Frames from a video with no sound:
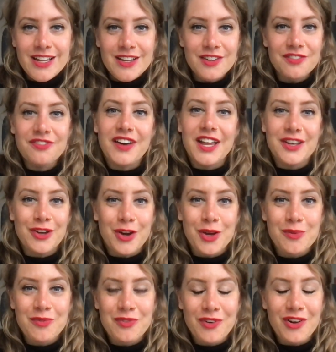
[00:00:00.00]
find a home
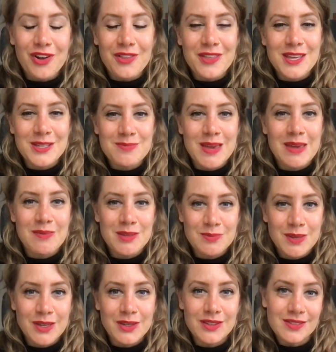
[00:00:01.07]
for all these babies,
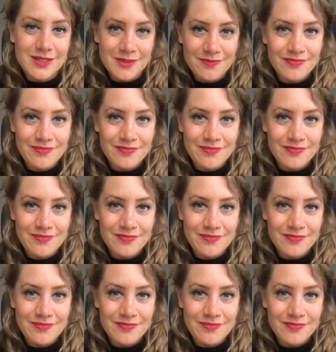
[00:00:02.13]
because